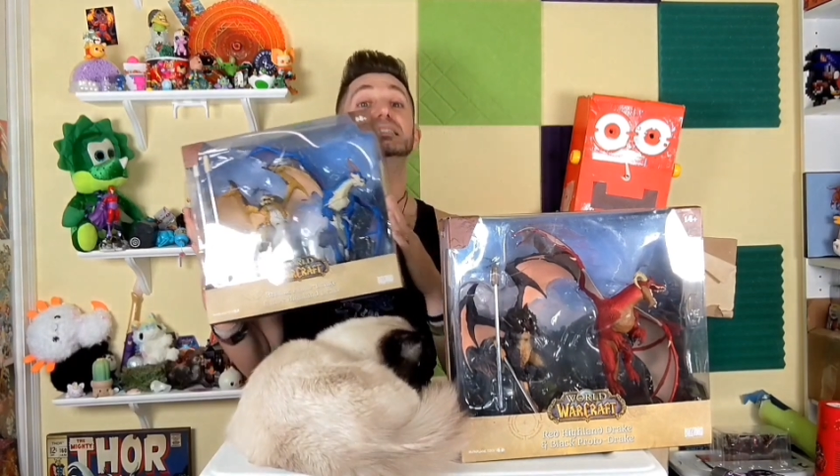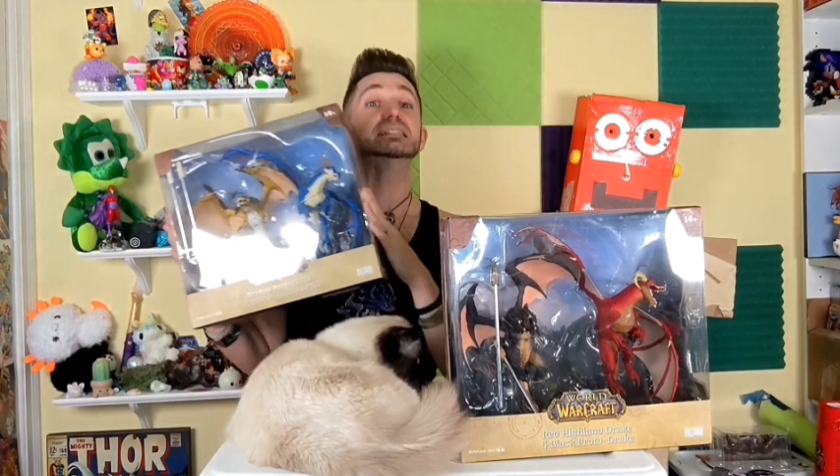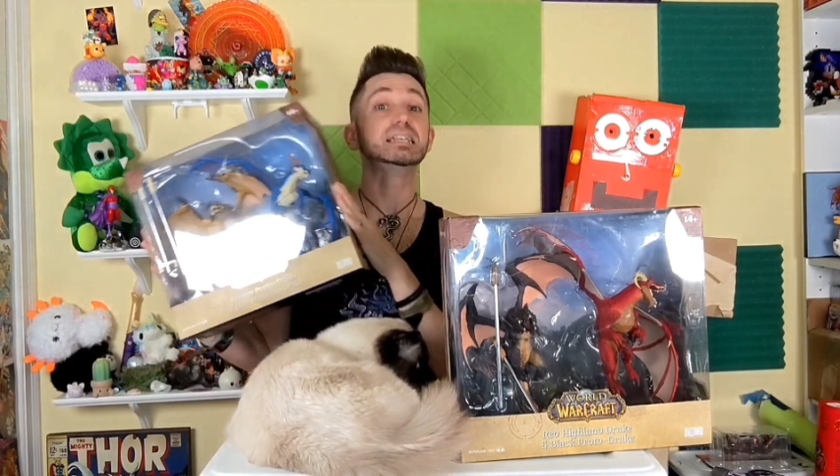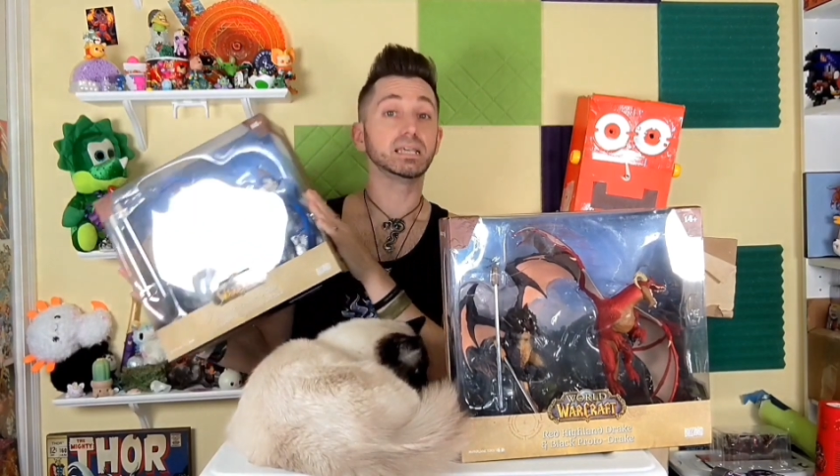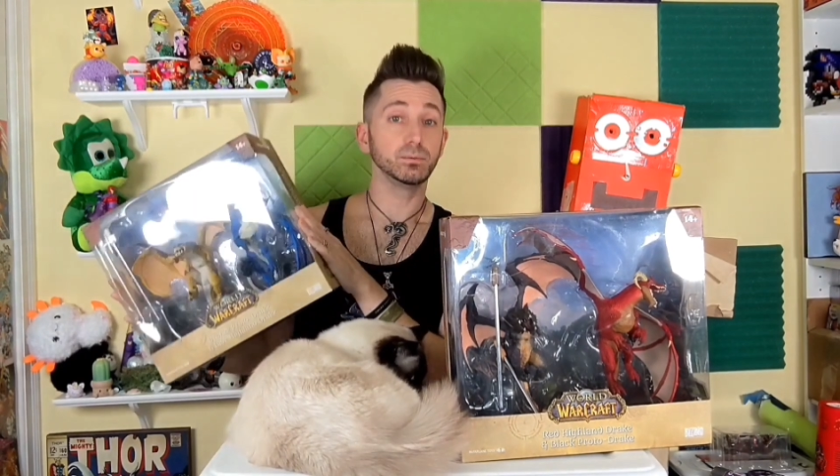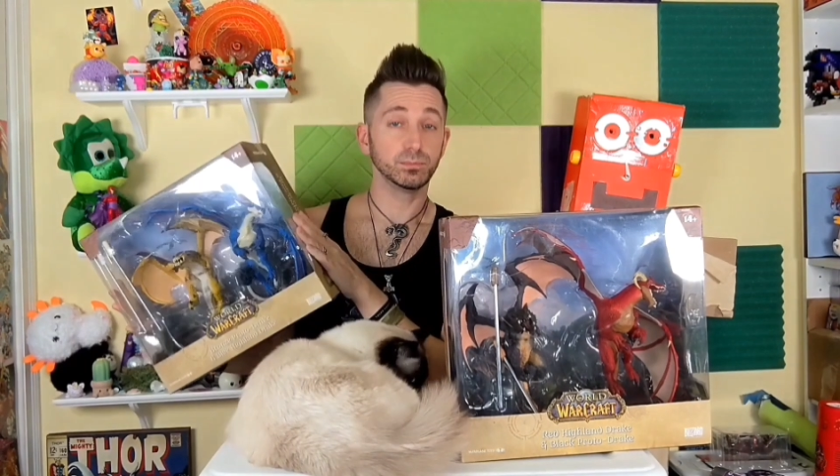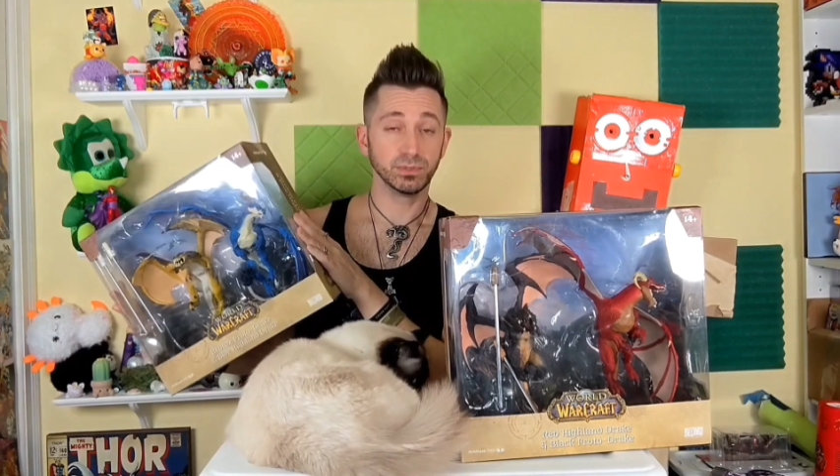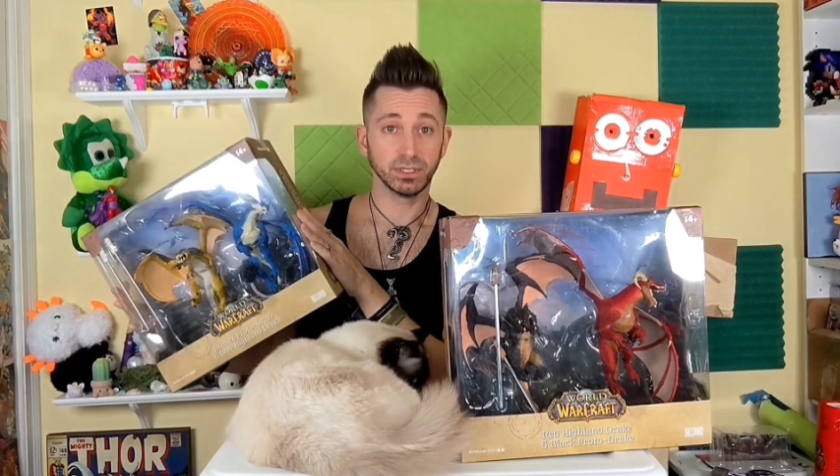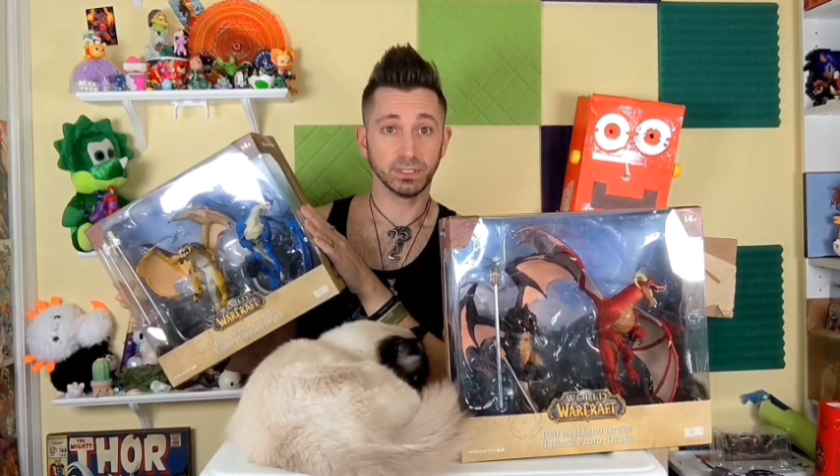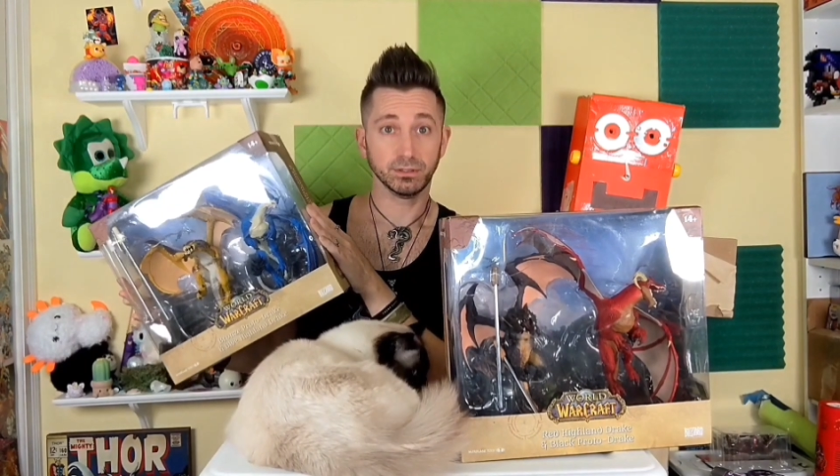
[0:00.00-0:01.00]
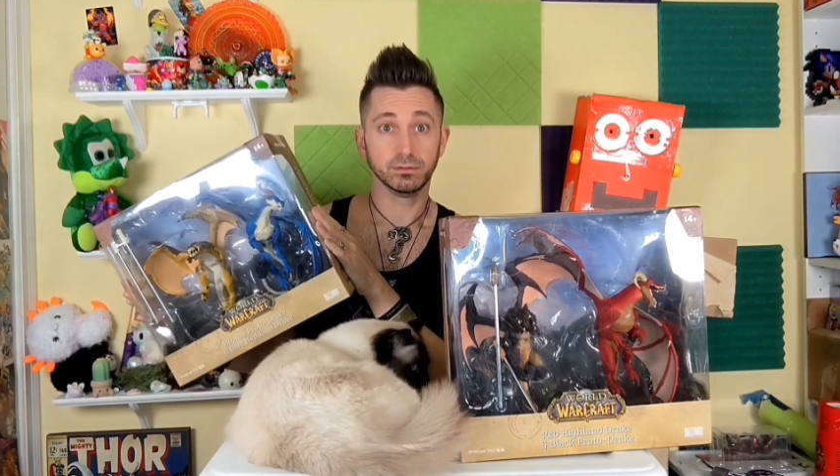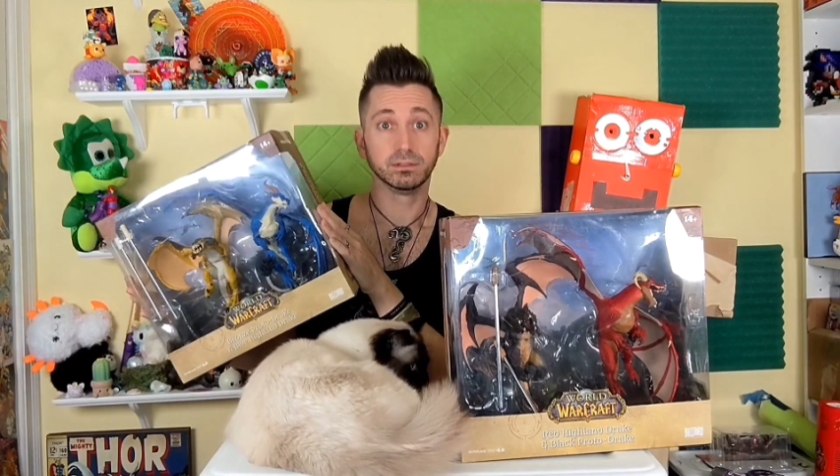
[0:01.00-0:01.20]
today we're bringing you